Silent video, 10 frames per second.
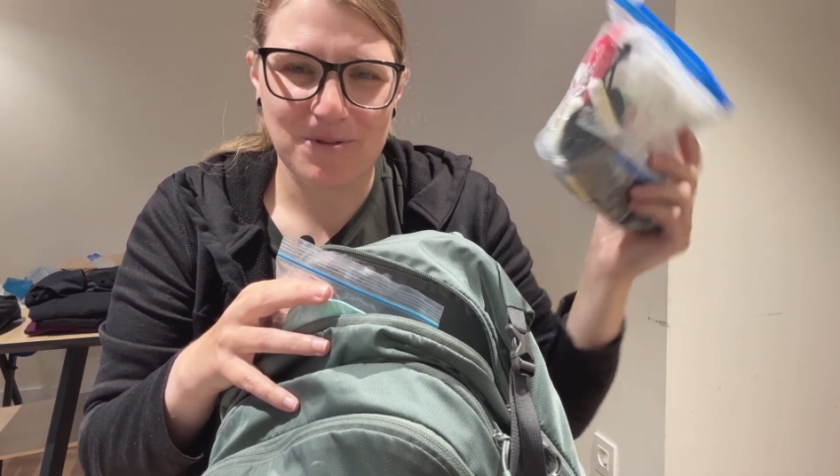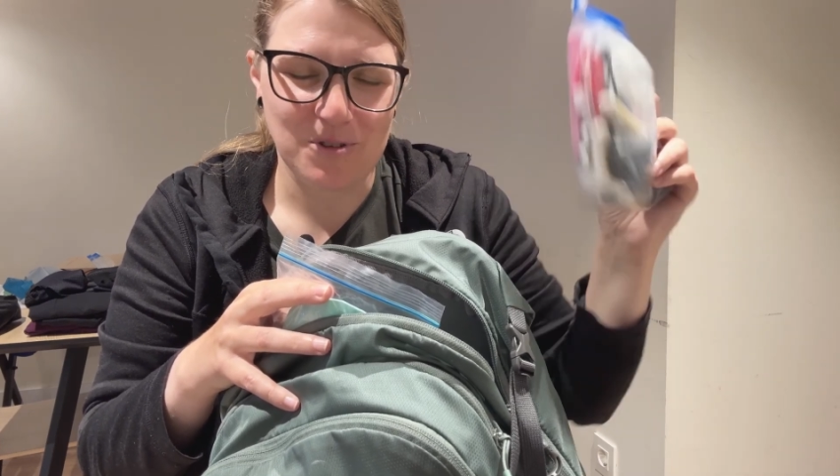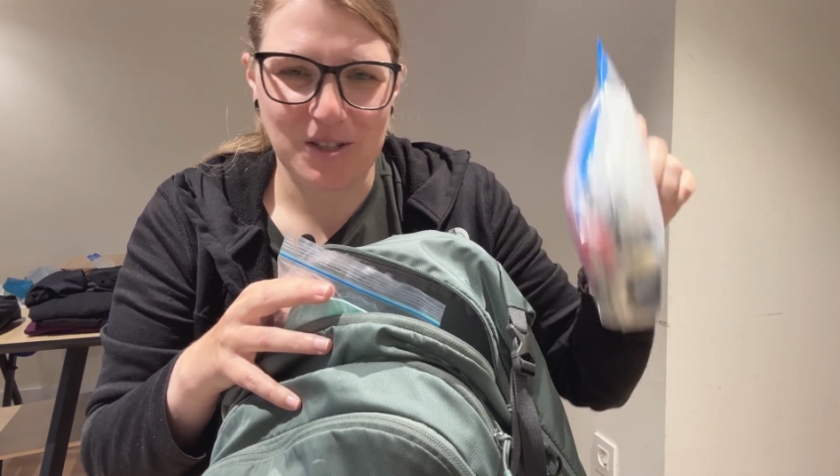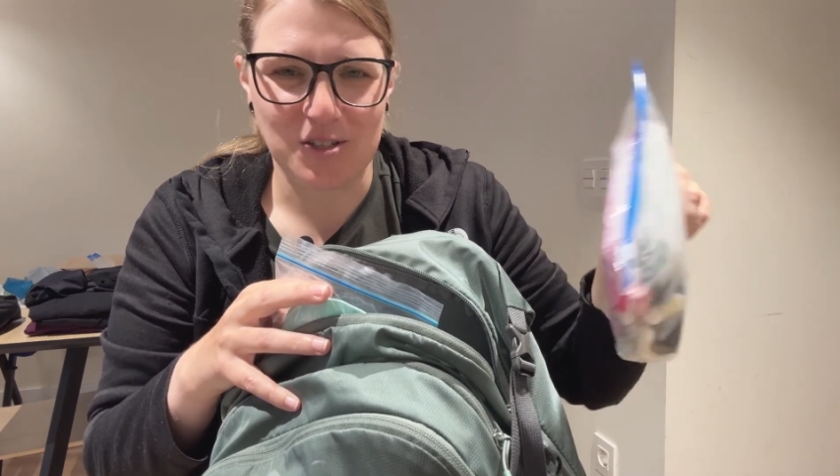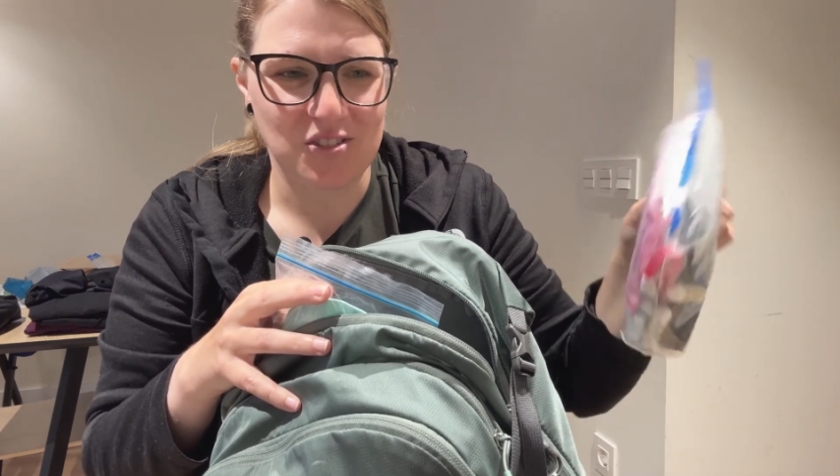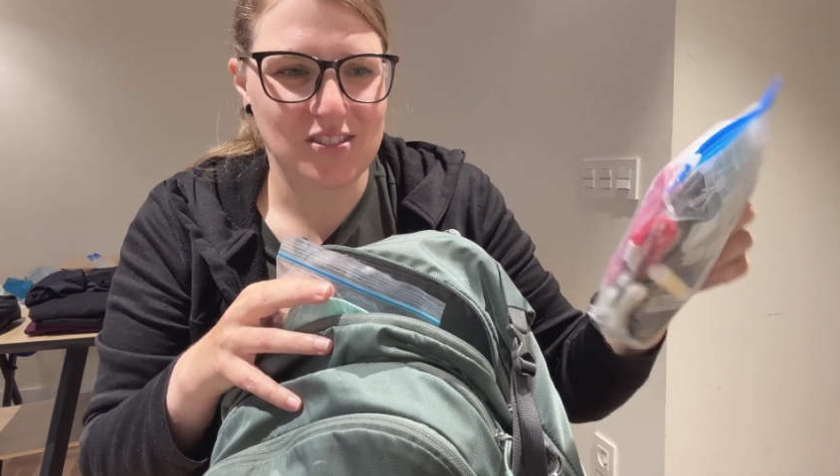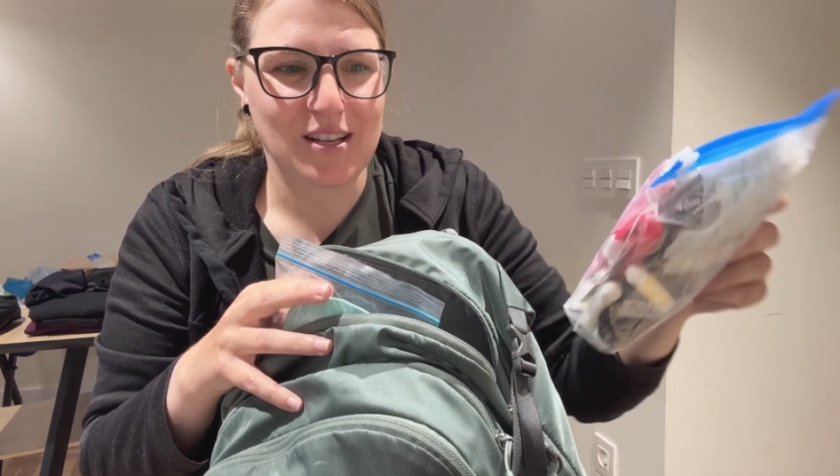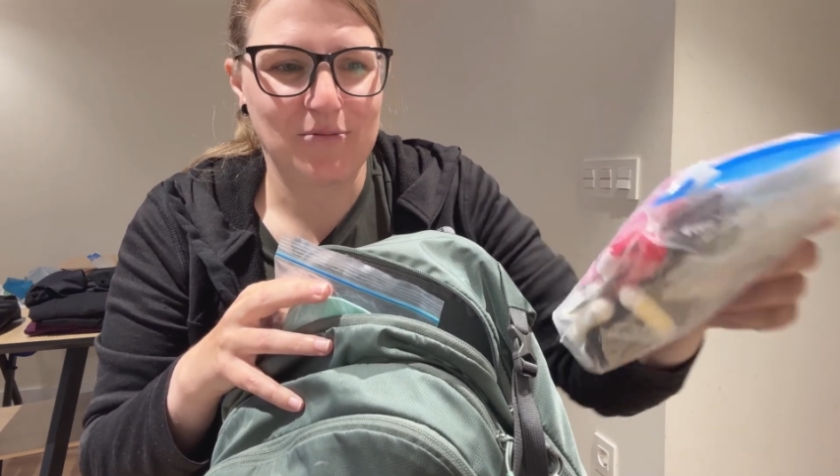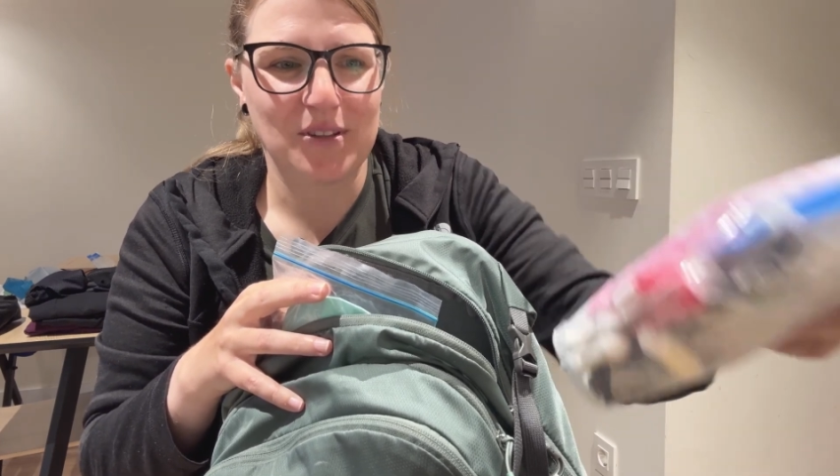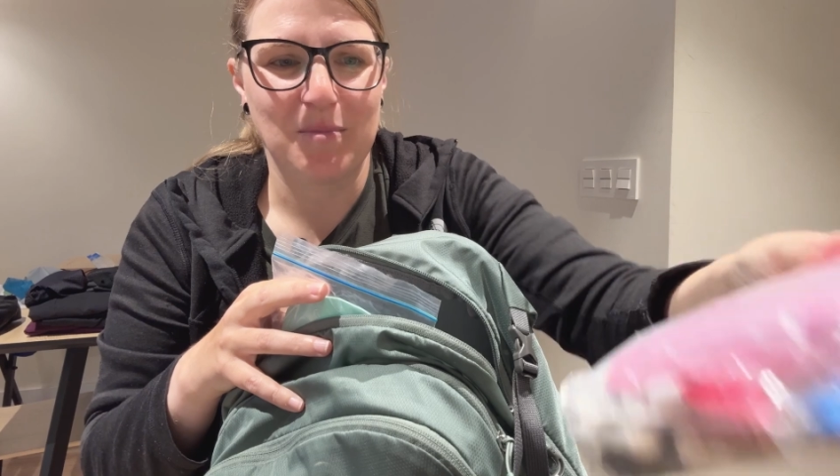So I just
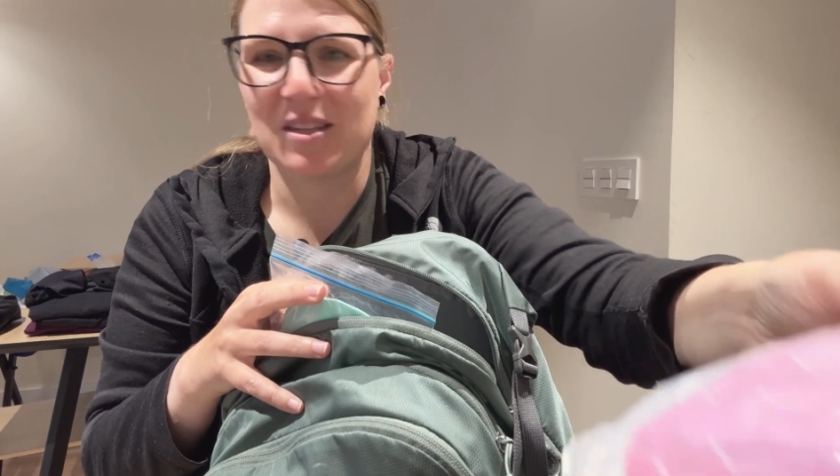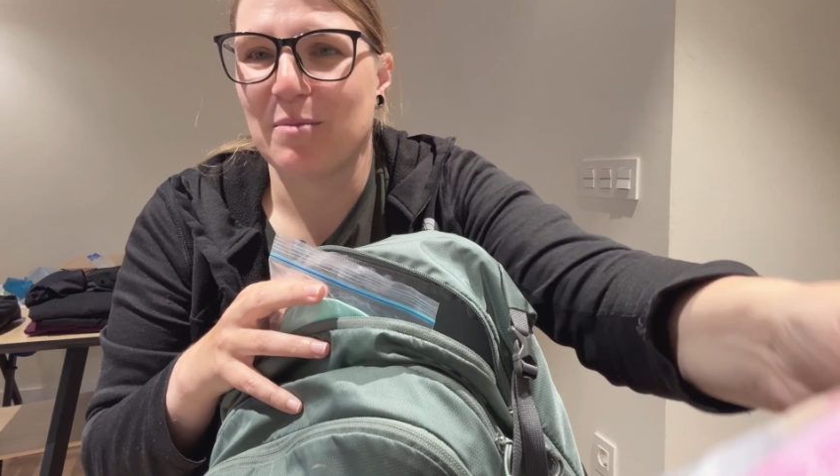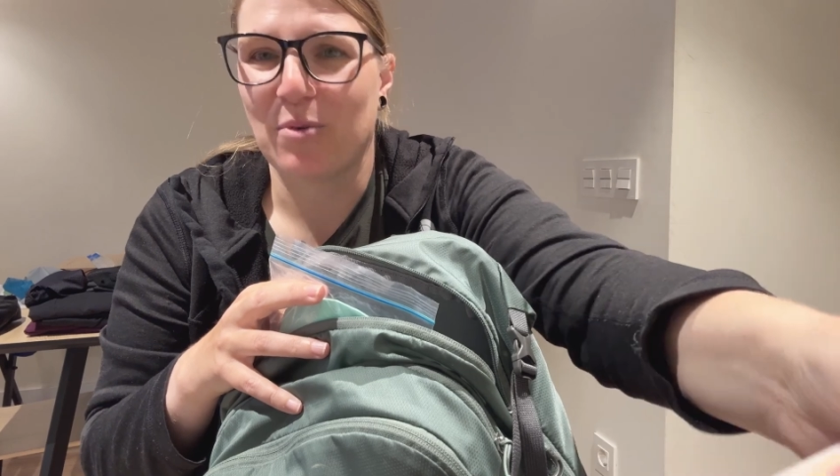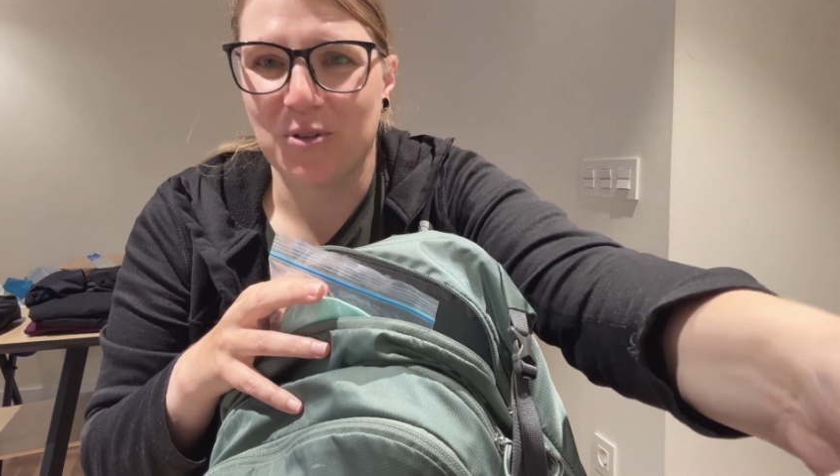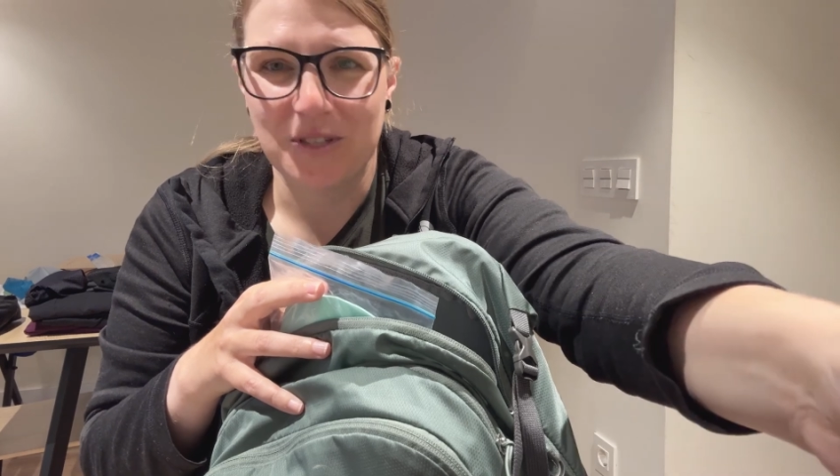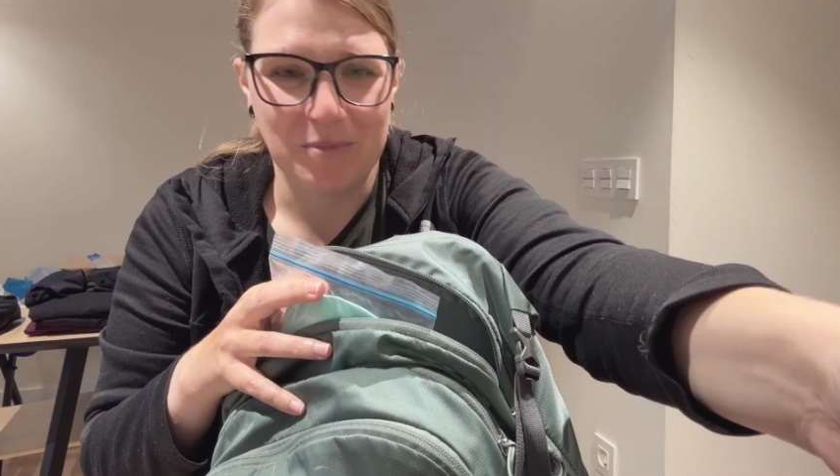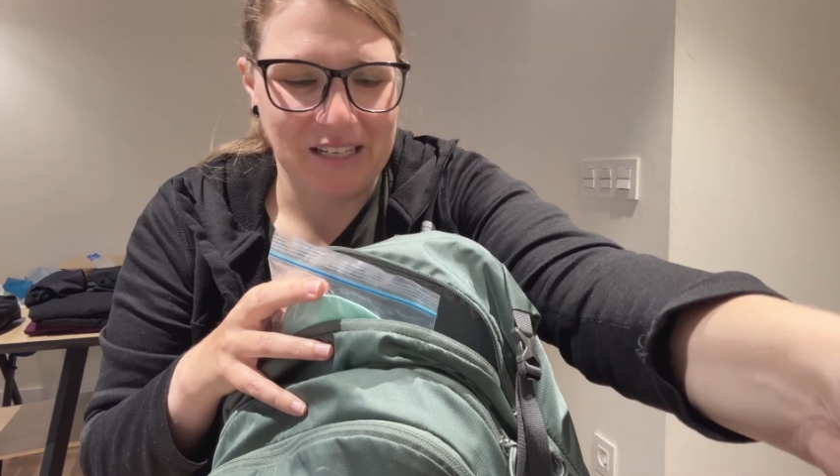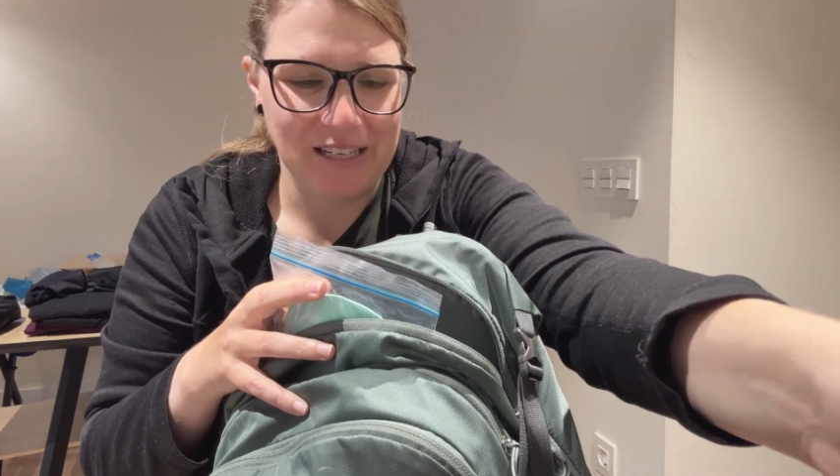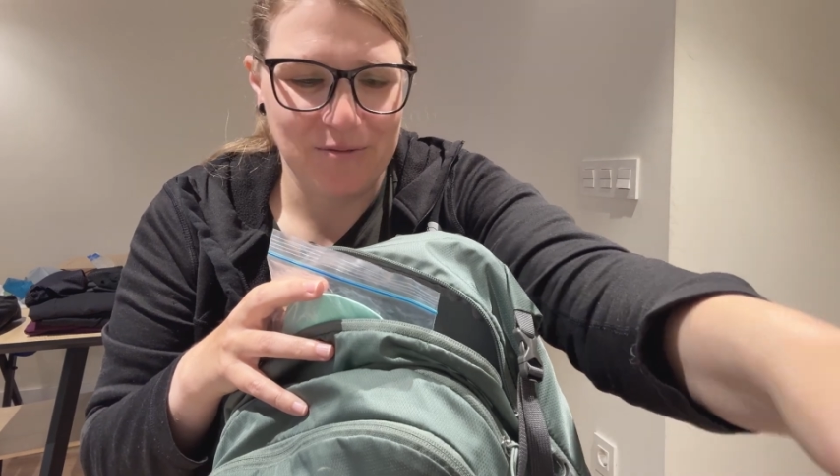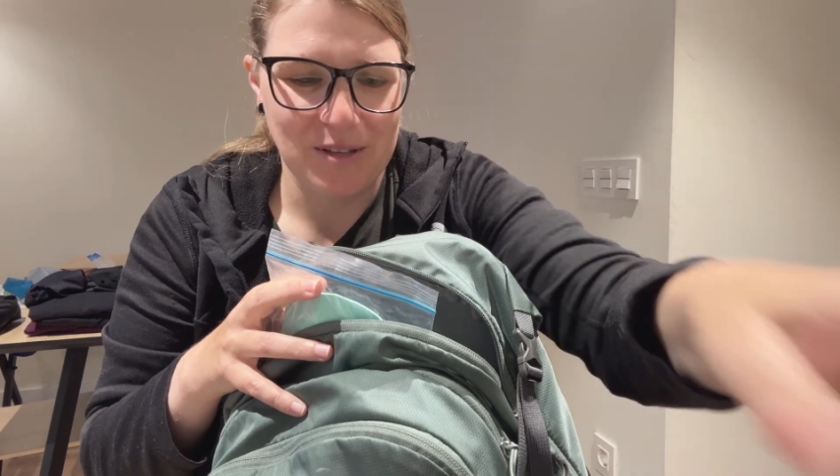stuff them at the bottom
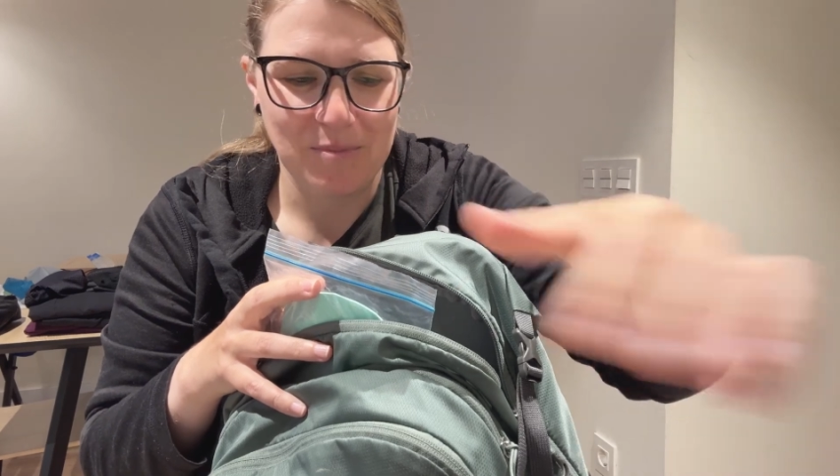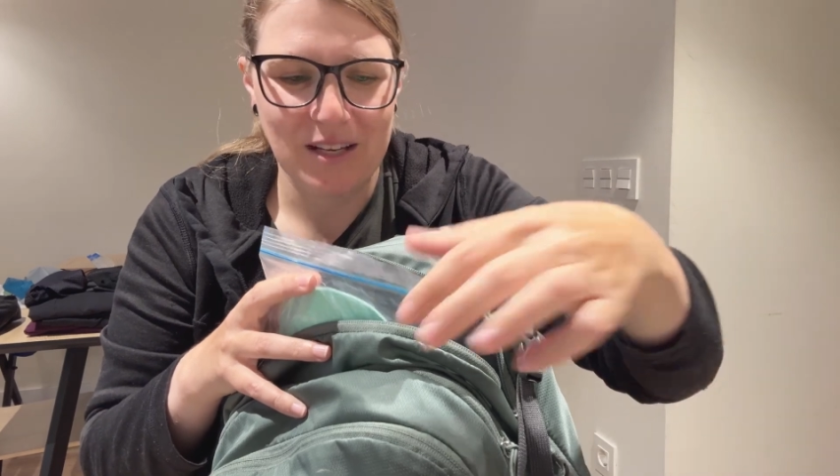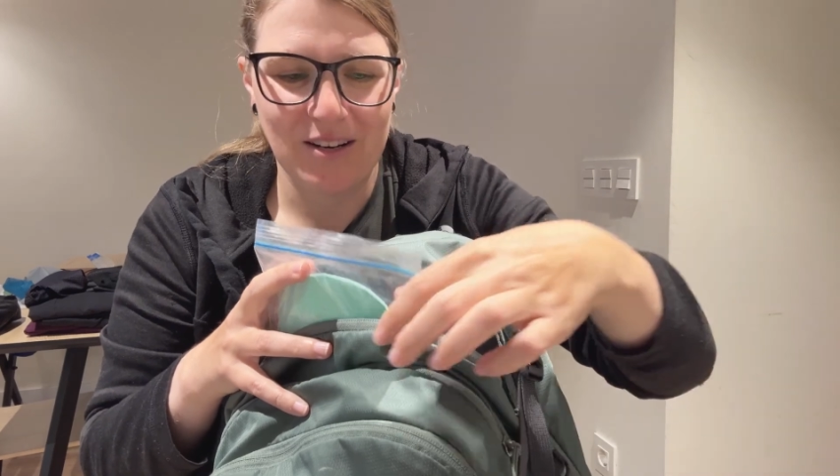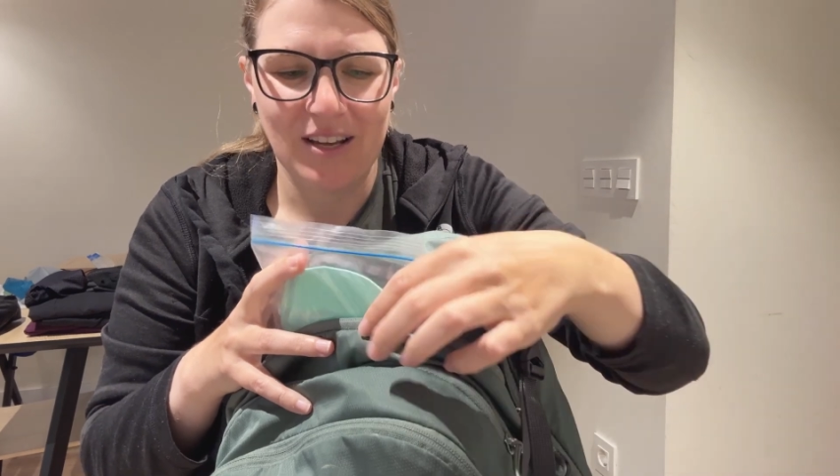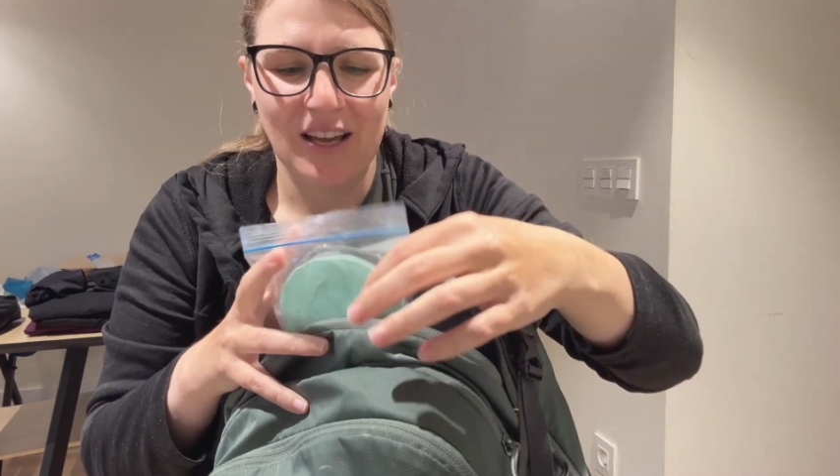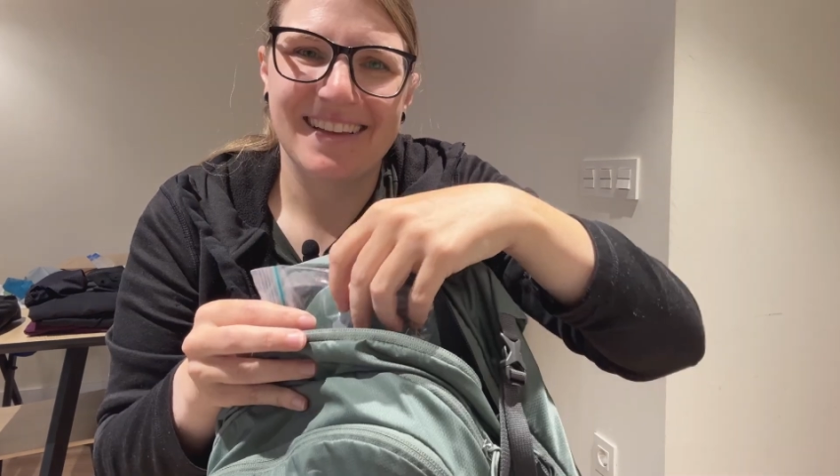and leave them there.